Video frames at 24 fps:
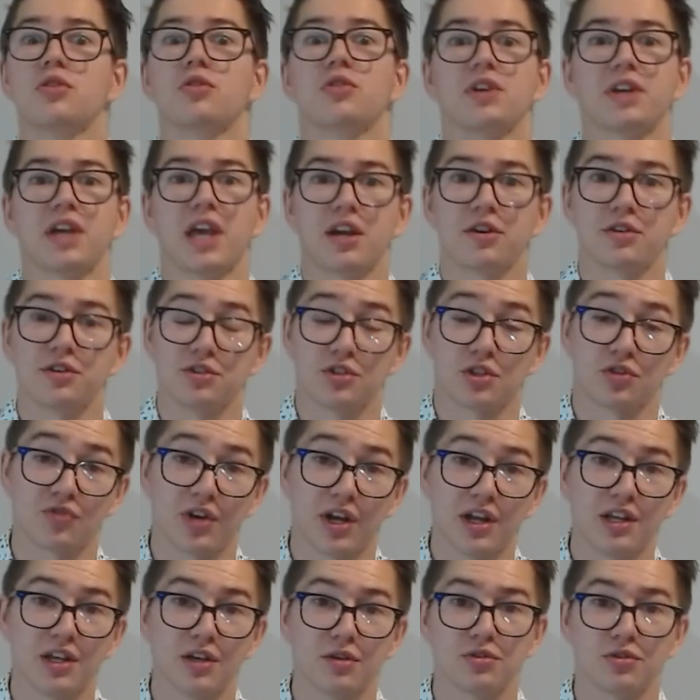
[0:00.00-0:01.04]
that carries the
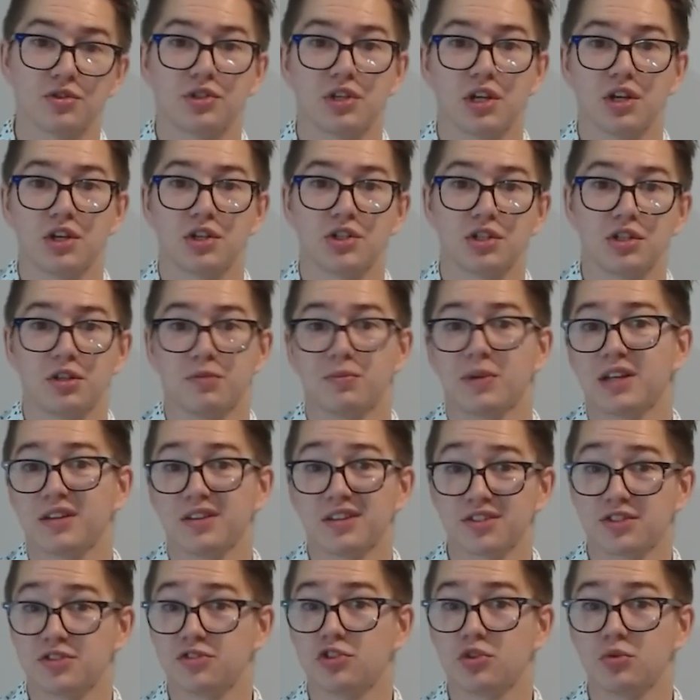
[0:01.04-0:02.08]
radio station that you might
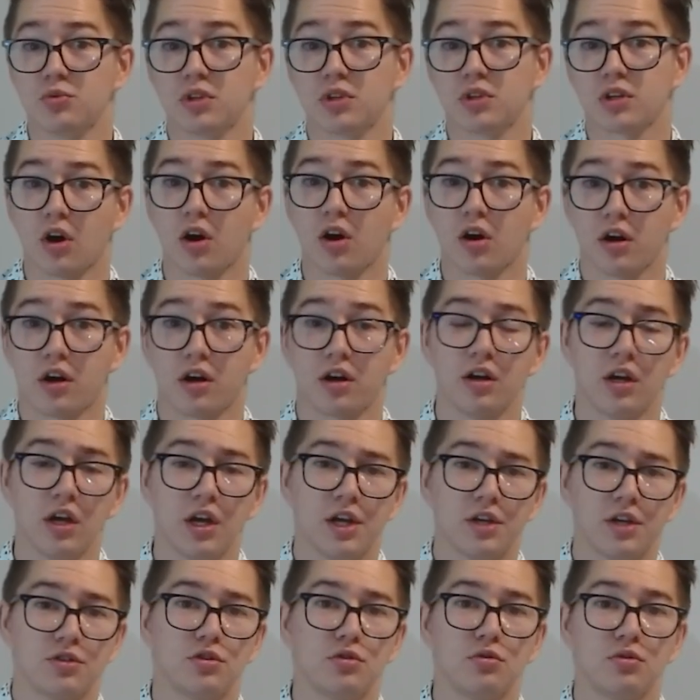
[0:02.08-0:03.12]
listen to in the car
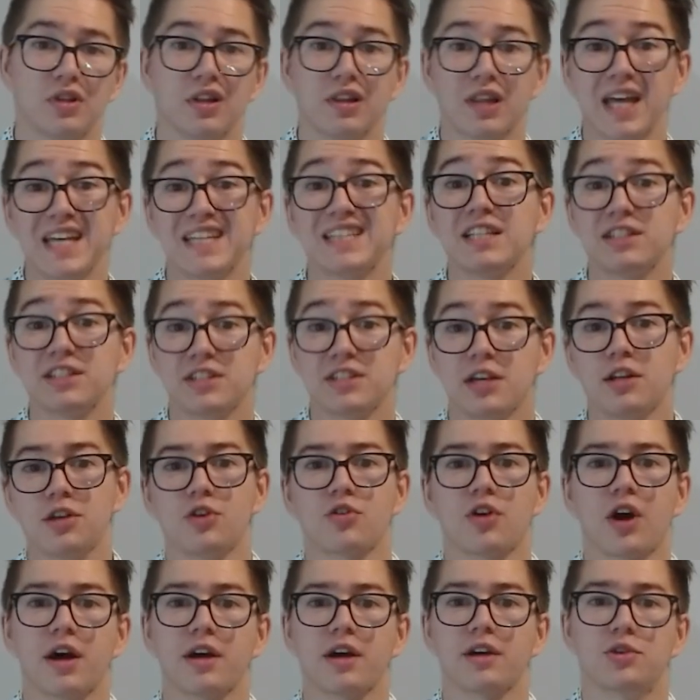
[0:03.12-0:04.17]
to the light that's hitting your
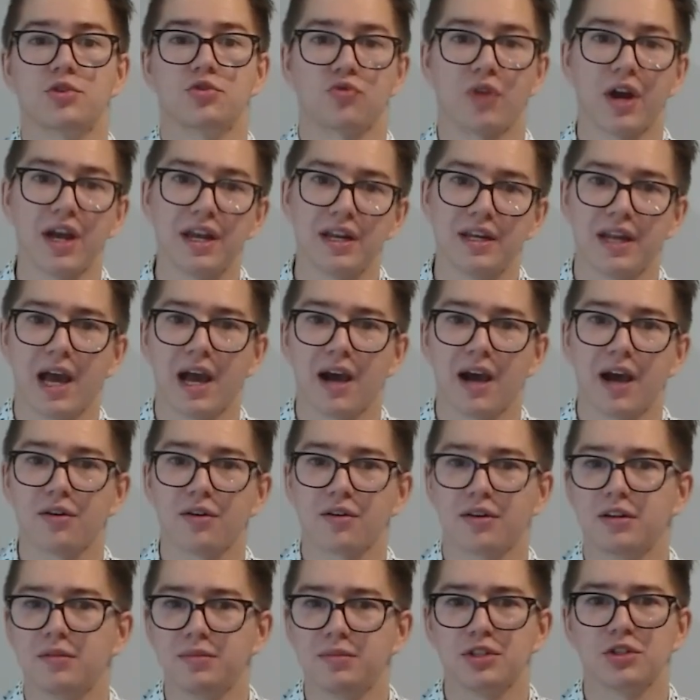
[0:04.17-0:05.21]
eyes right now
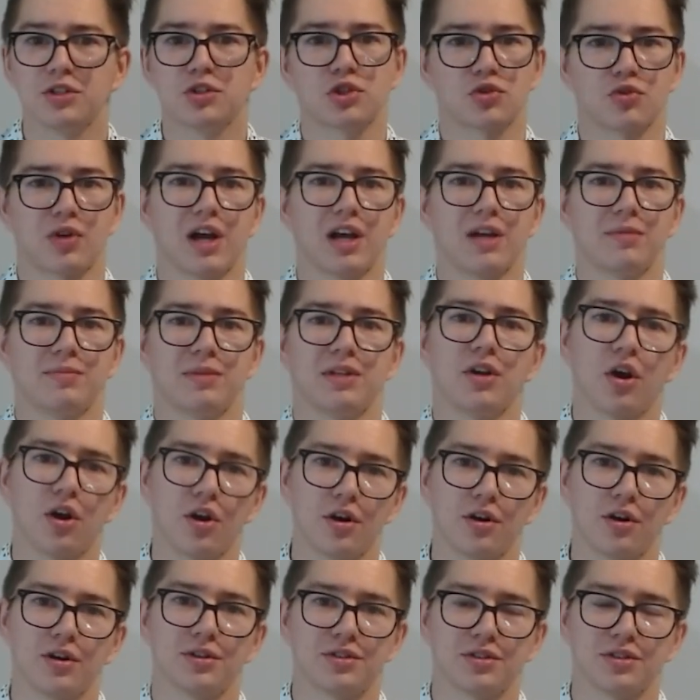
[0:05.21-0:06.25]
can be described in
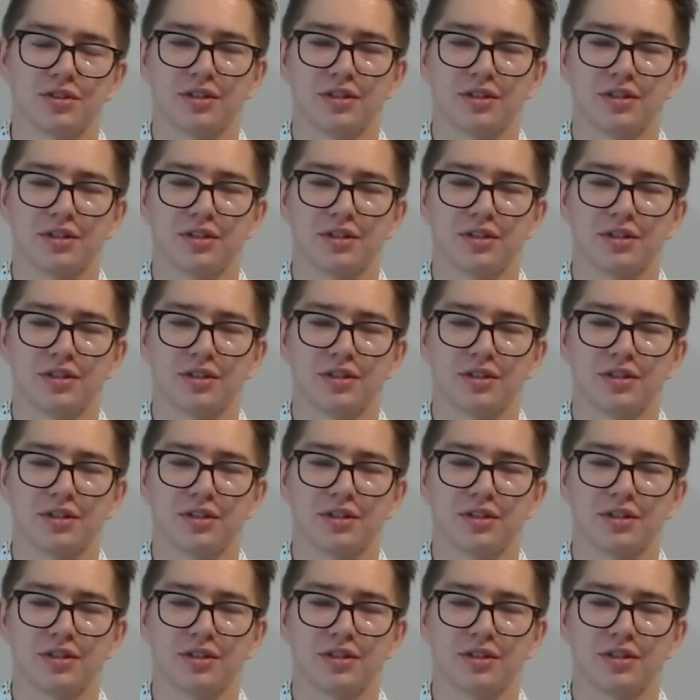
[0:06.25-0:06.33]
Hertz.